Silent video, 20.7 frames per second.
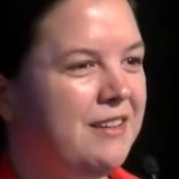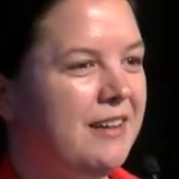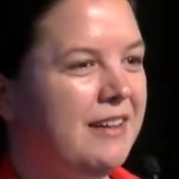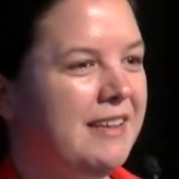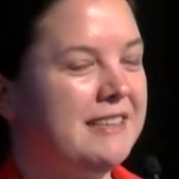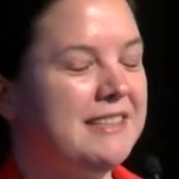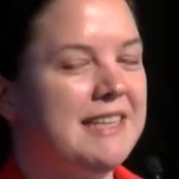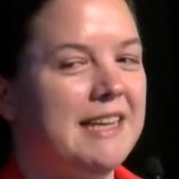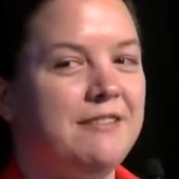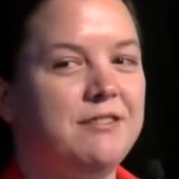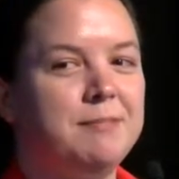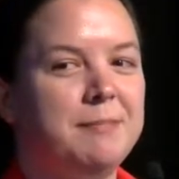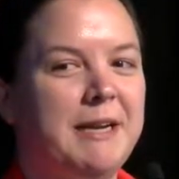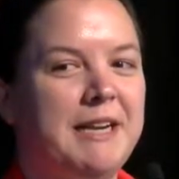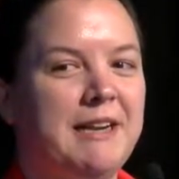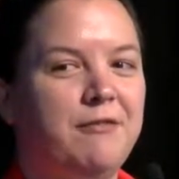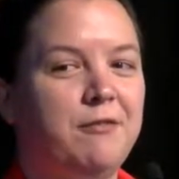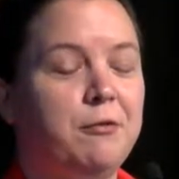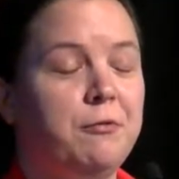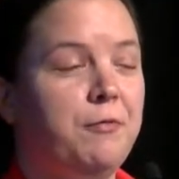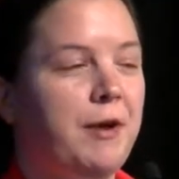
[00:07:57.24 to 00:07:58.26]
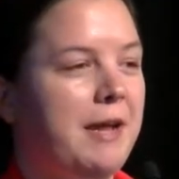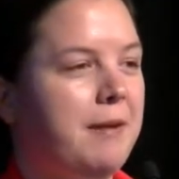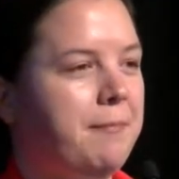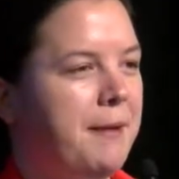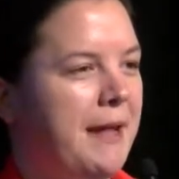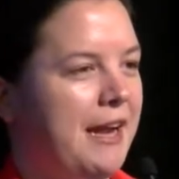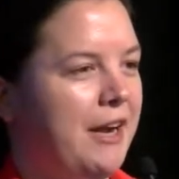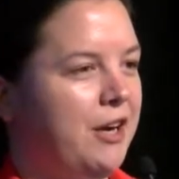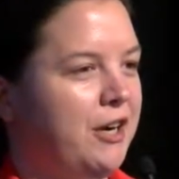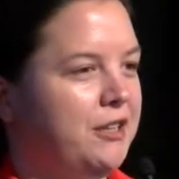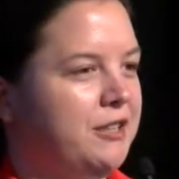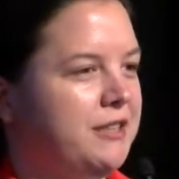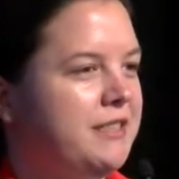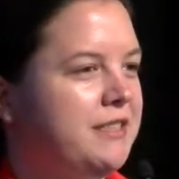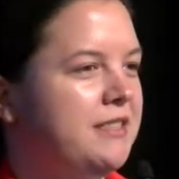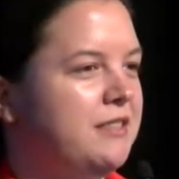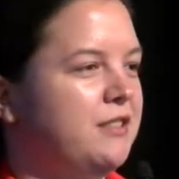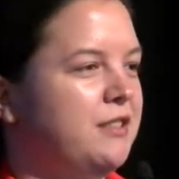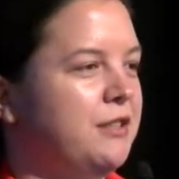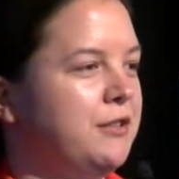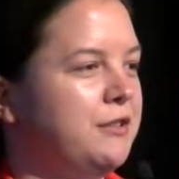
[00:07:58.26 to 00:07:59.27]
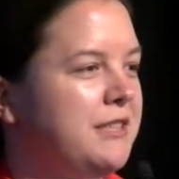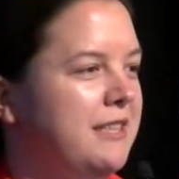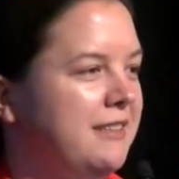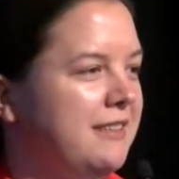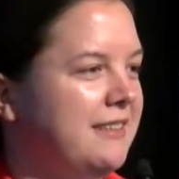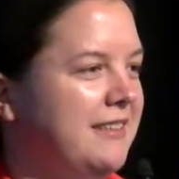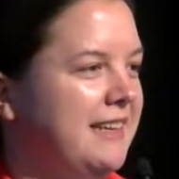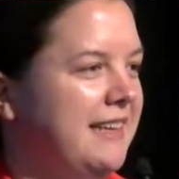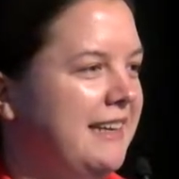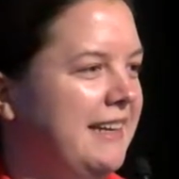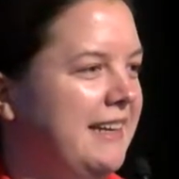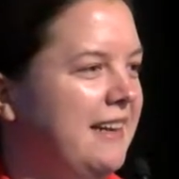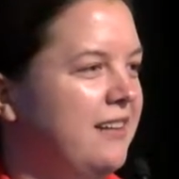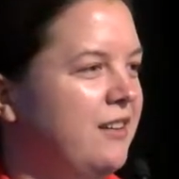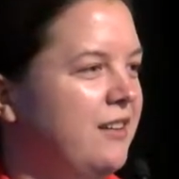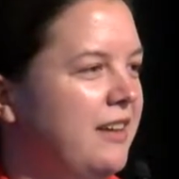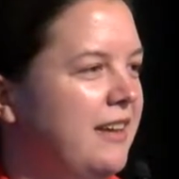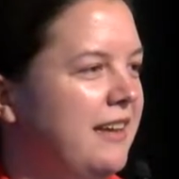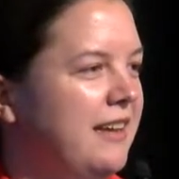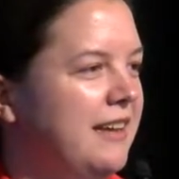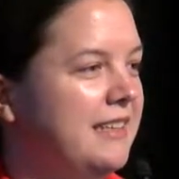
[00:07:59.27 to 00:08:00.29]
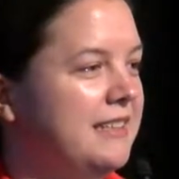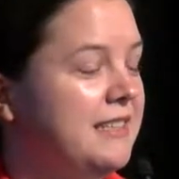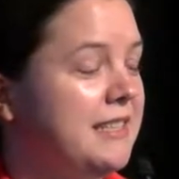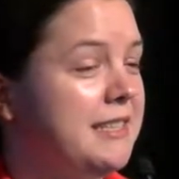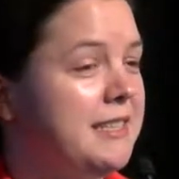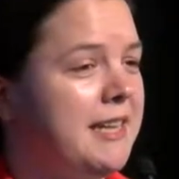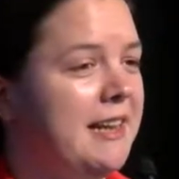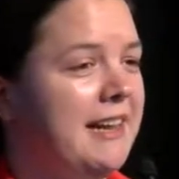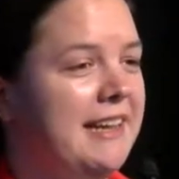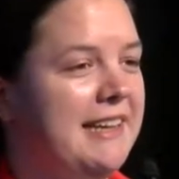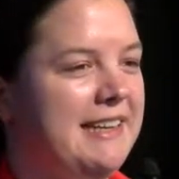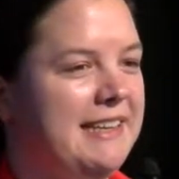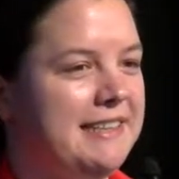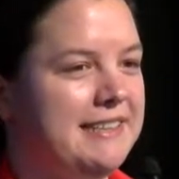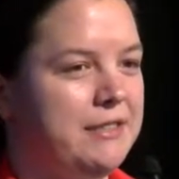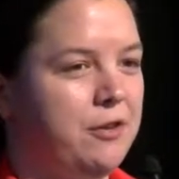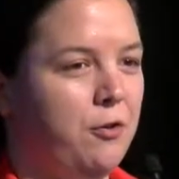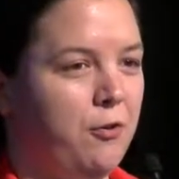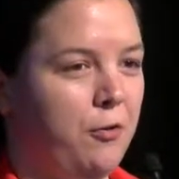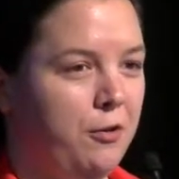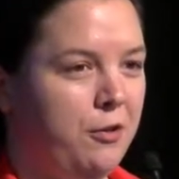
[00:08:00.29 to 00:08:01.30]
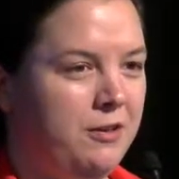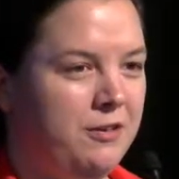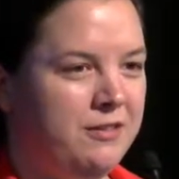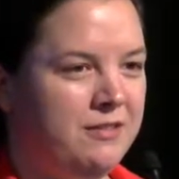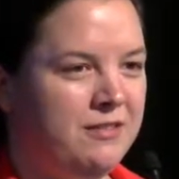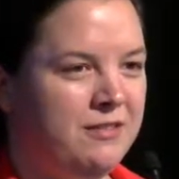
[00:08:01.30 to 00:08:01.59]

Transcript: It saves money for ratepayers, the utility, and society as a whole.